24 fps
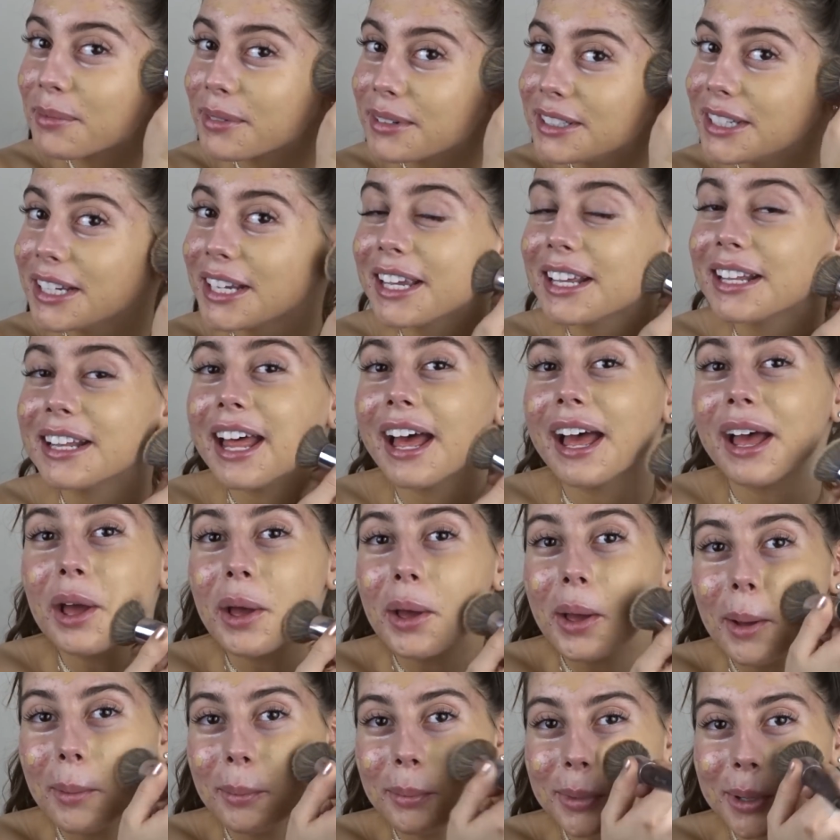I'm digging
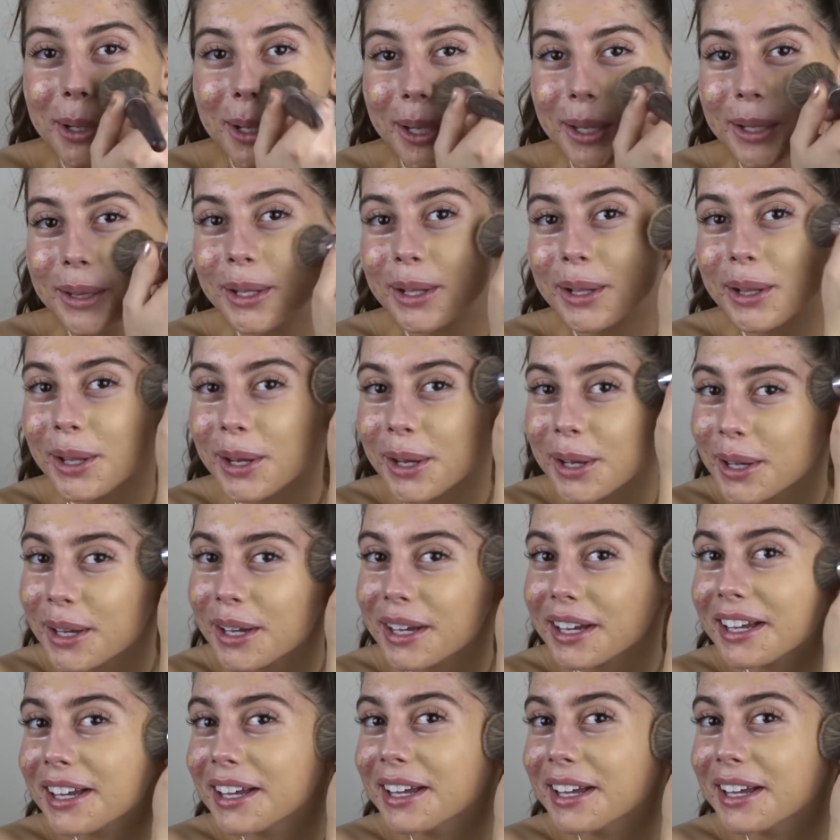that. I'm digging the look.